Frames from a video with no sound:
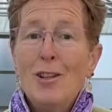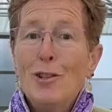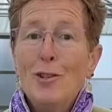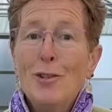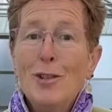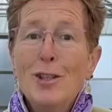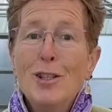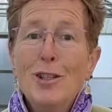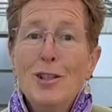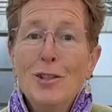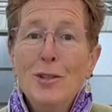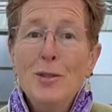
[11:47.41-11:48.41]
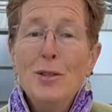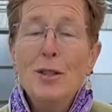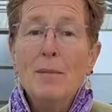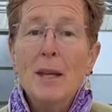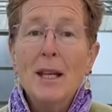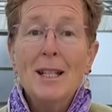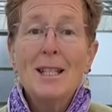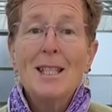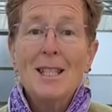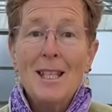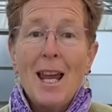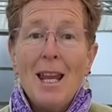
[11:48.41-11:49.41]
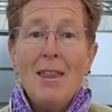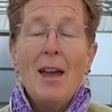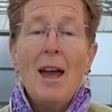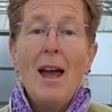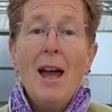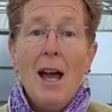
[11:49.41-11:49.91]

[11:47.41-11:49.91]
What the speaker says: and you're not going to lose them. They're going to stay there